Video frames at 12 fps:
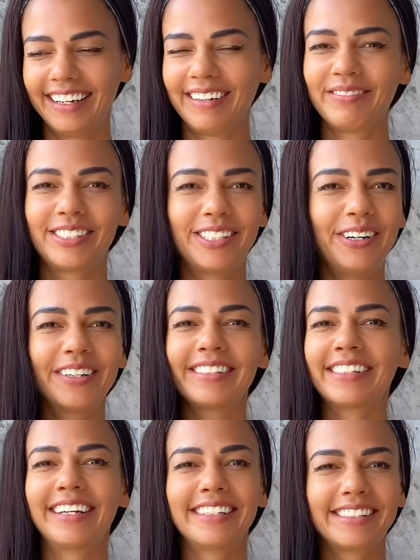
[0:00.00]
so
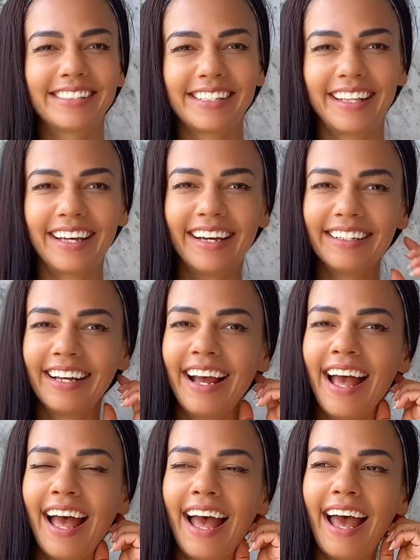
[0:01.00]
excited to say that.
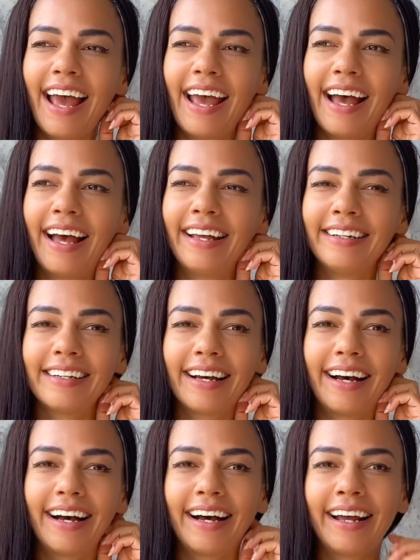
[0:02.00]
And
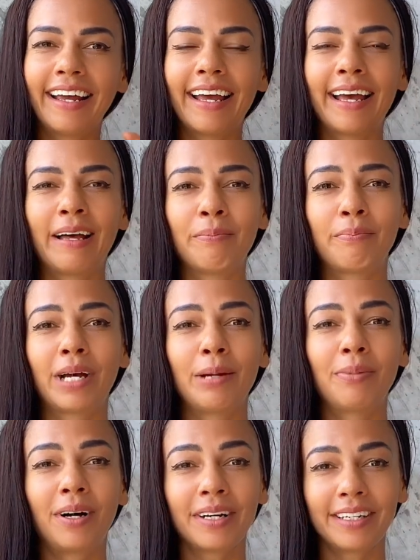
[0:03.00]
I am
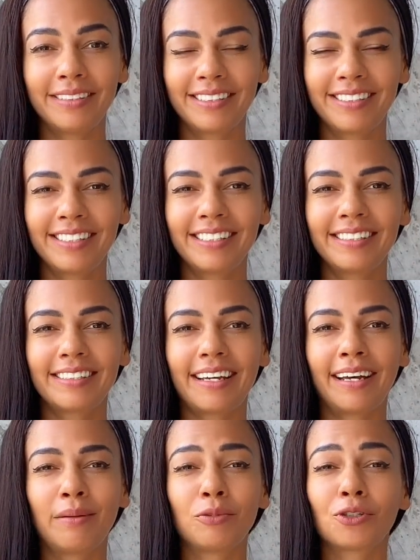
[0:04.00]
BIPoC Indigenous.
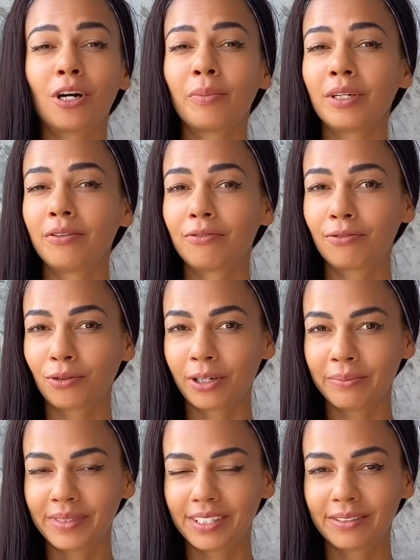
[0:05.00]
I am trauma
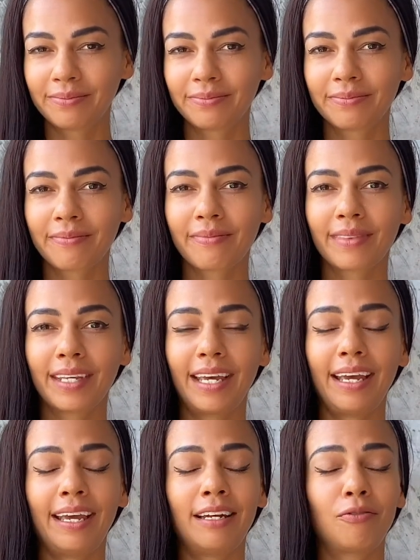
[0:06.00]
informed.
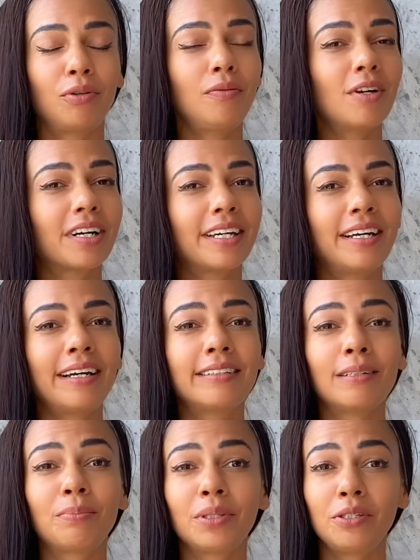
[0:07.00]
And if we've not
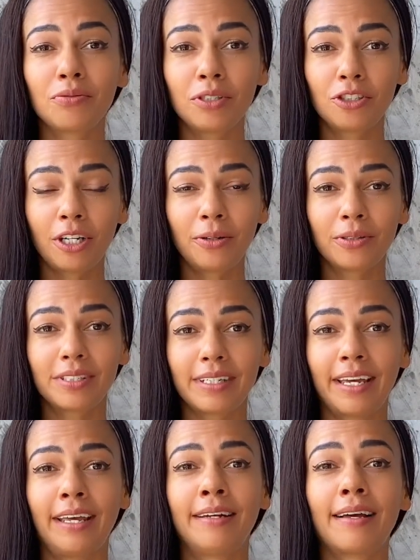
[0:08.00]
connected, please reach out.
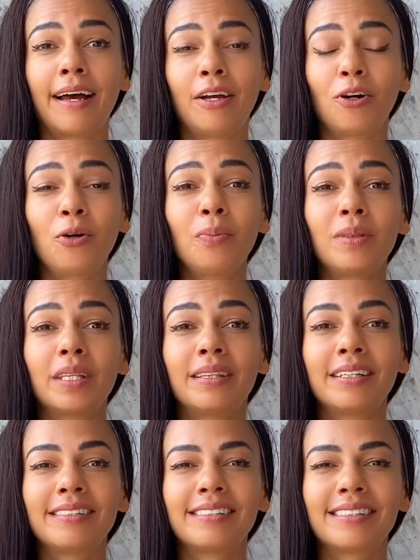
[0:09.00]
And I hope that
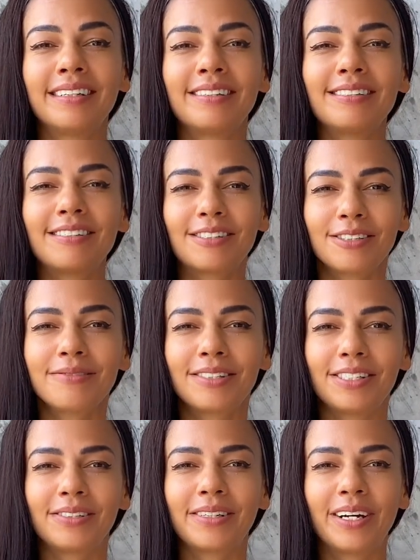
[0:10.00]
this serves
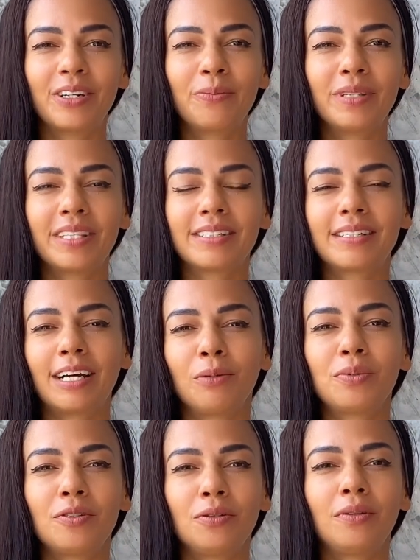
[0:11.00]
you. I hope that this
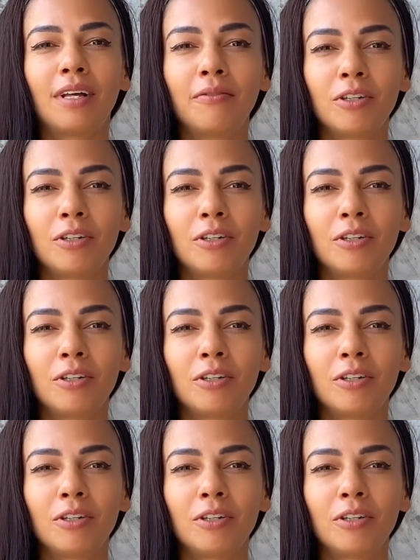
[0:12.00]
helps you love